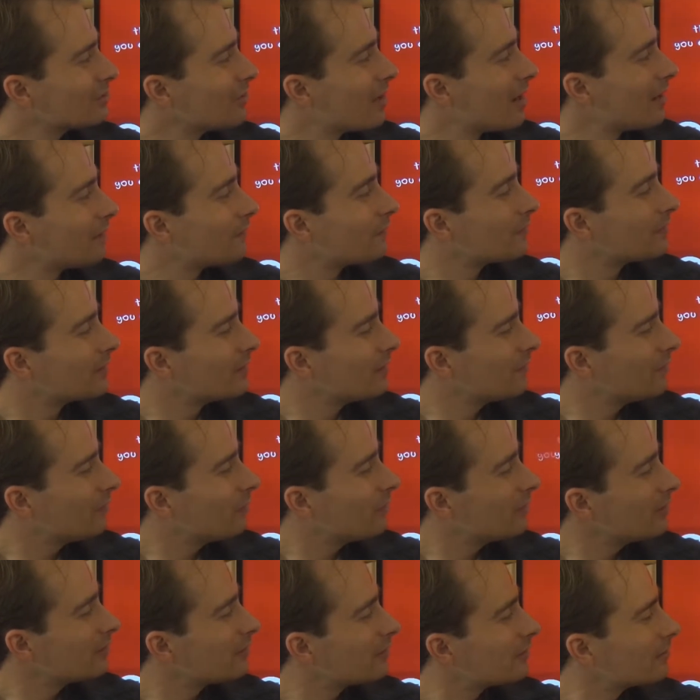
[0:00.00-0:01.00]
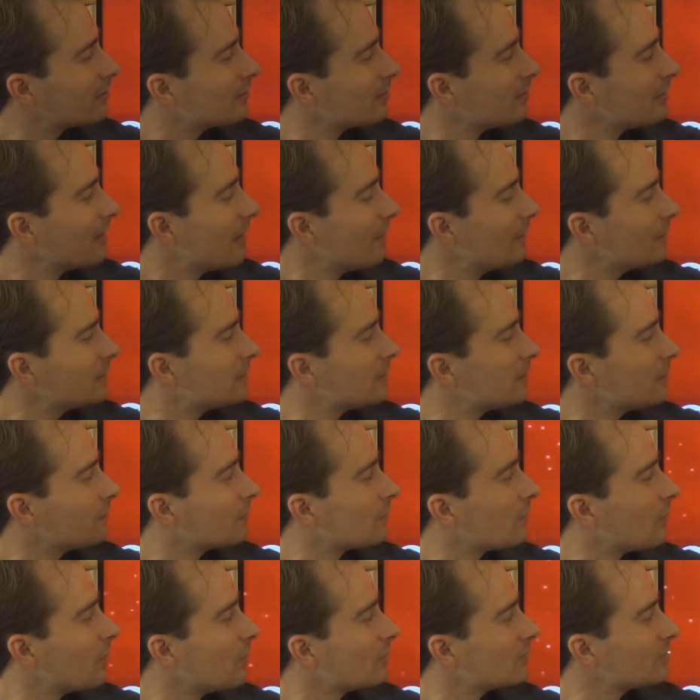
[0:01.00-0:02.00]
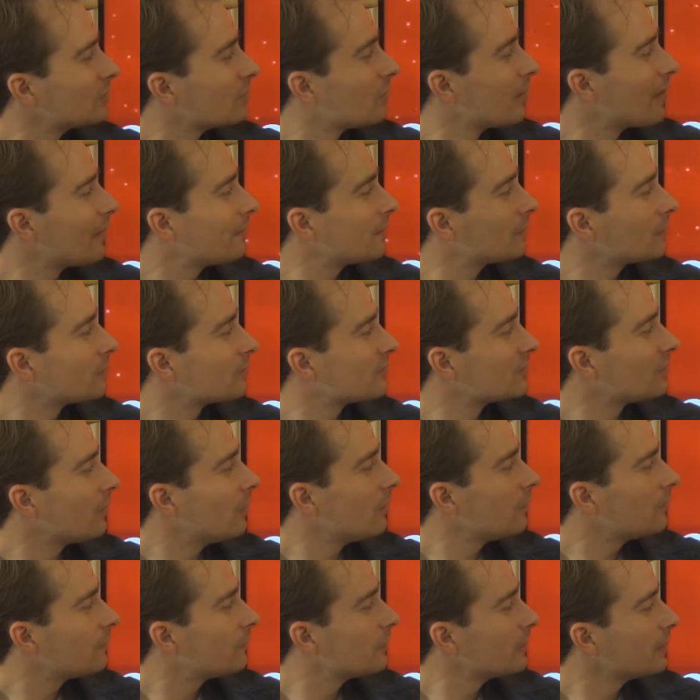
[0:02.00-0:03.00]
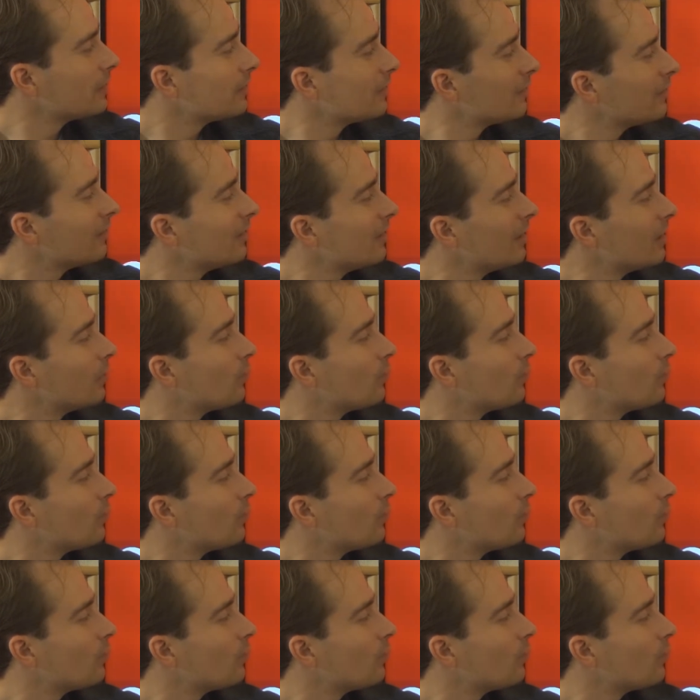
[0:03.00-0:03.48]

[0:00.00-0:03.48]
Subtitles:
You have different levels, of course, you have to solve here